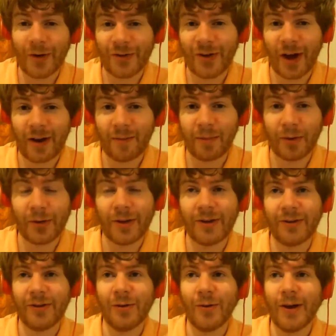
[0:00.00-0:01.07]
at its core, it's kind
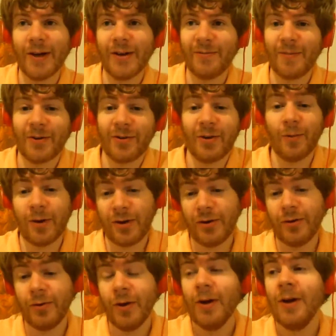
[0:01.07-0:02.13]
of brilliant in a way, especially
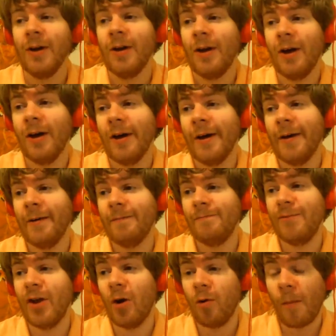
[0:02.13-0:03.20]
when you
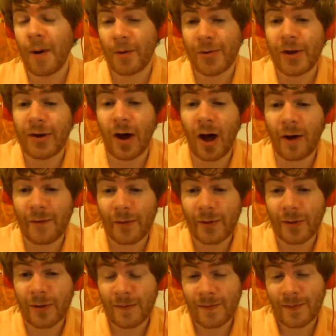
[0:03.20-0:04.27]
know about the
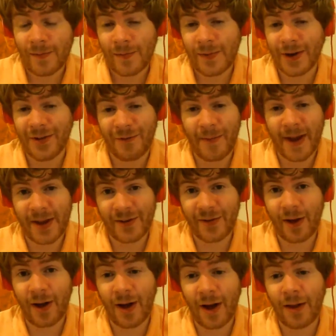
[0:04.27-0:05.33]
novel
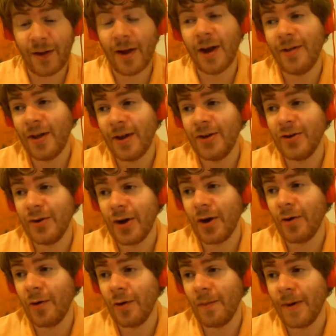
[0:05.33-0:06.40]
that it's based on, and
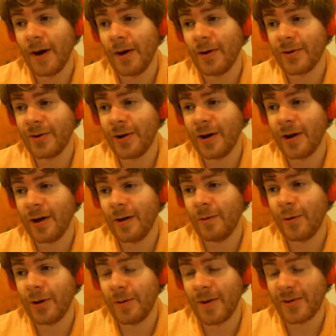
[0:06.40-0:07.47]
then about
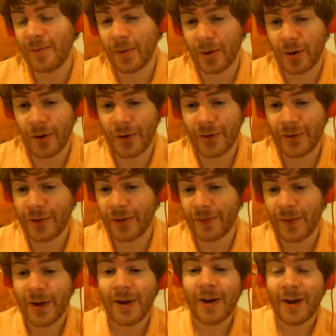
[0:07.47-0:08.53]
William S.
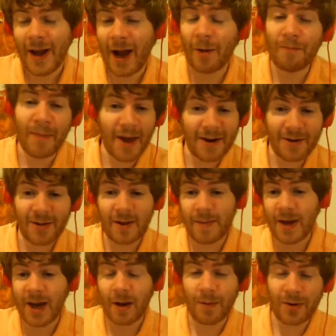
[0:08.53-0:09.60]
Burroughs and how meta
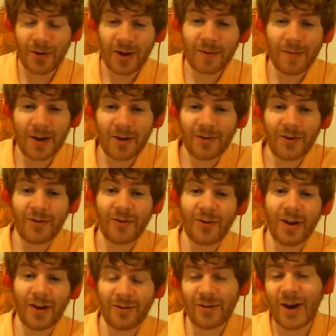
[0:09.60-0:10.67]
they make everything, because
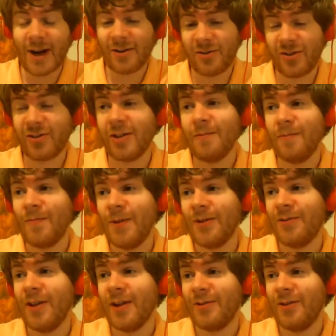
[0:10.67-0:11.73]
it's not just
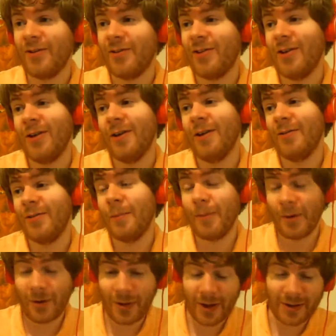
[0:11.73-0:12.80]
the
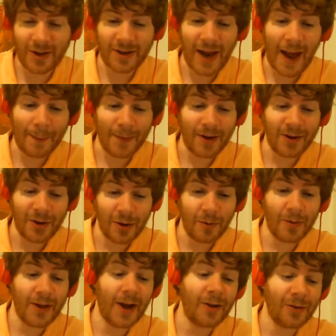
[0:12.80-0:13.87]
book that they tap
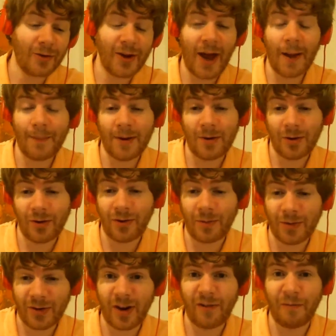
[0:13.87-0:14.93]
into, but they also tap into
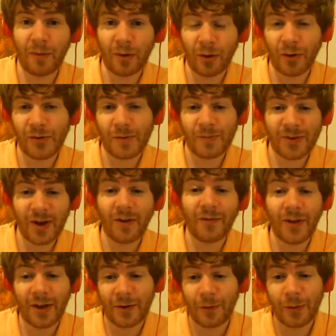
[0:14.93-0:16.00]
some stuff Burroughs
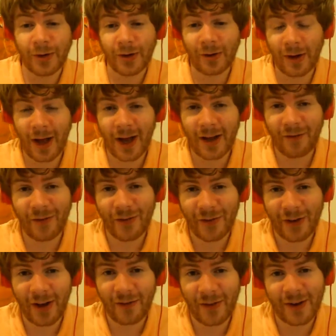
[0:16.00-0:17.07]
himself did in real life and
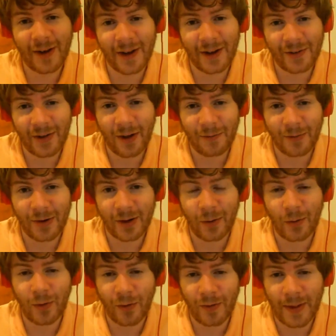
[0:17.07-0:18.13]
stuff, and it's all pretty
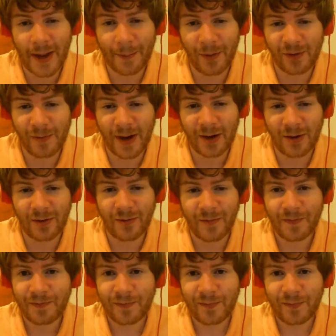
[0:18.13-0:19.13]
cool from that perspective.